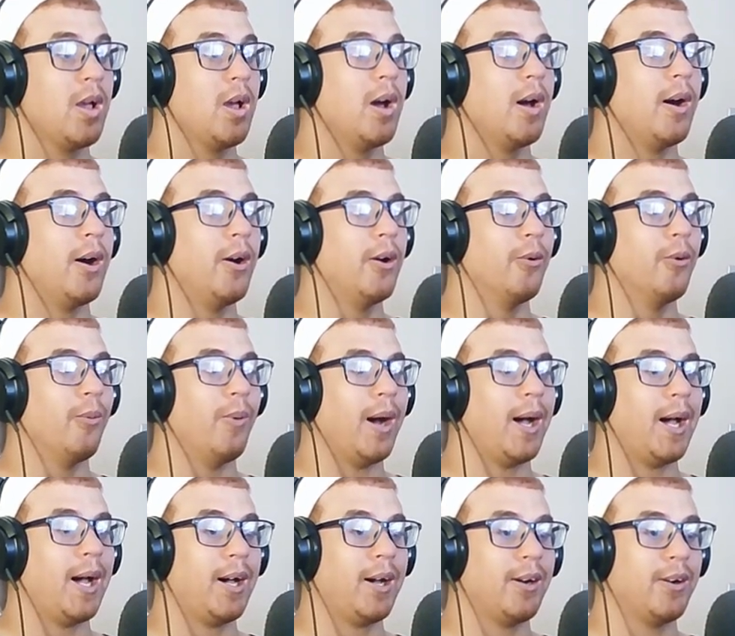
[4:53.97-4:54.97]
Oh
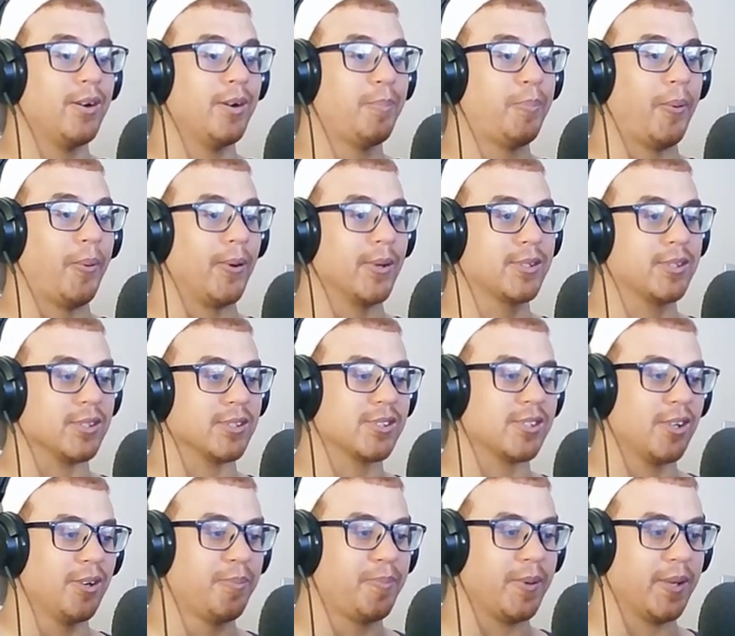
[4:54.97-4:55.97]
wow, a portal's
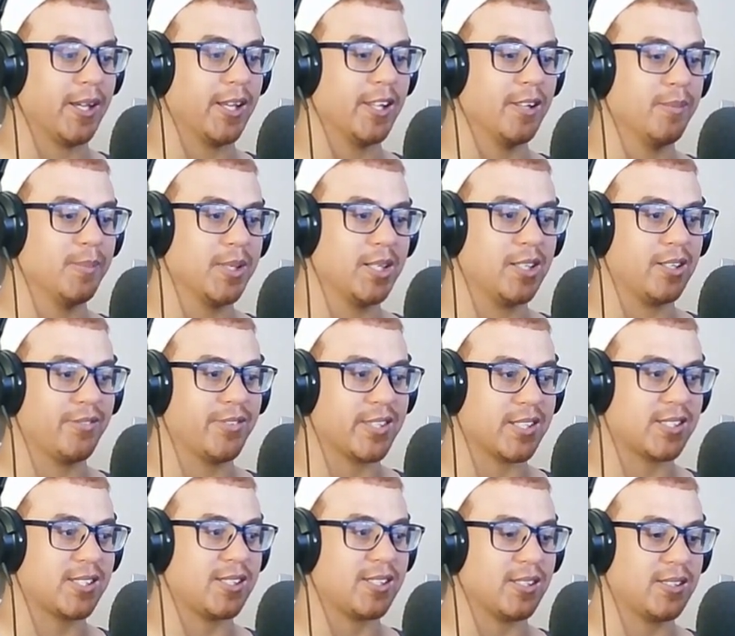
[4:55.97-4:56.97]
opening in the middle of the
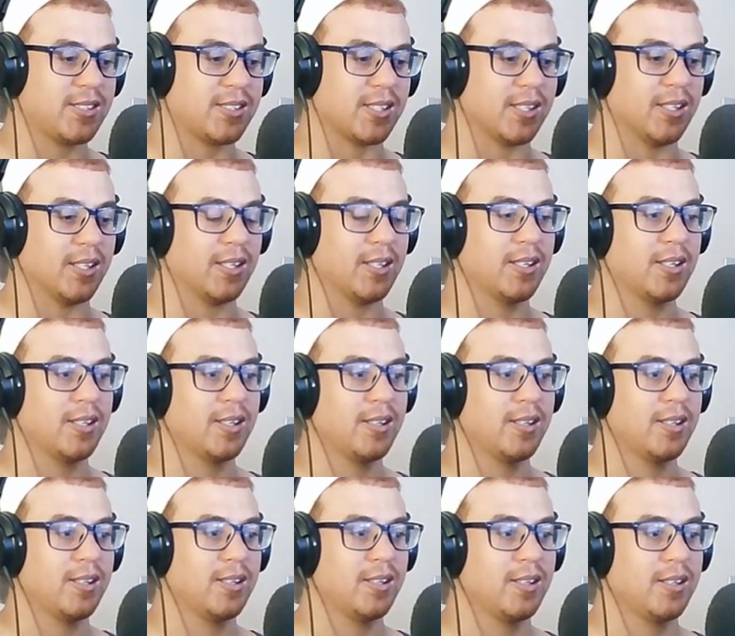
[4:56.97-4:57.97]
city.
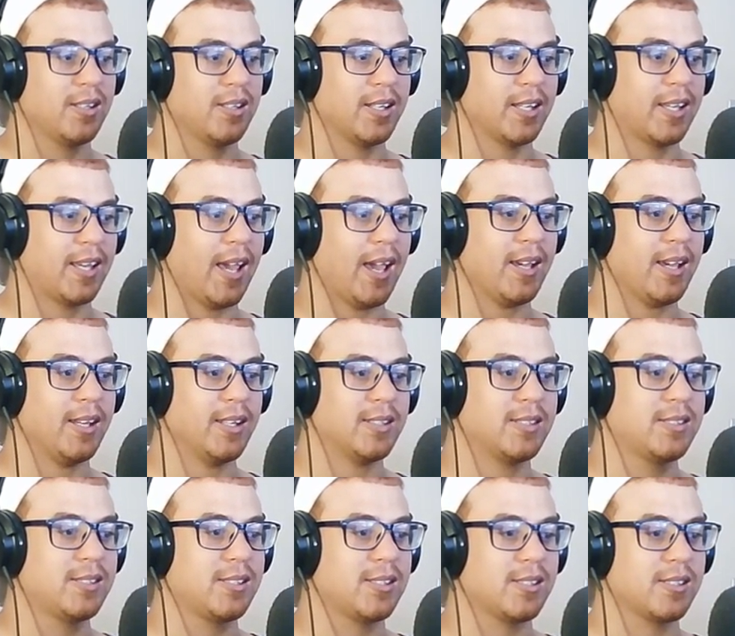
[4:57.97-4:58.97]
A
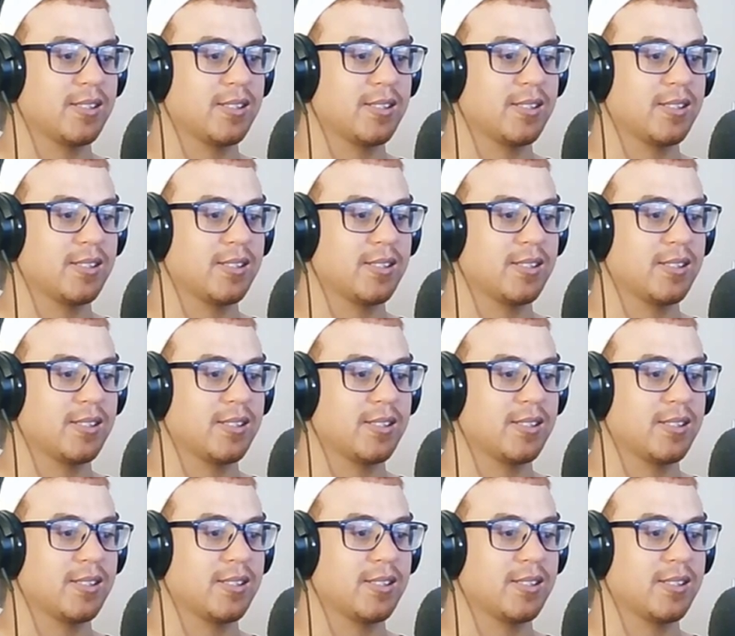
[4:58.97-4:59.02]
gate.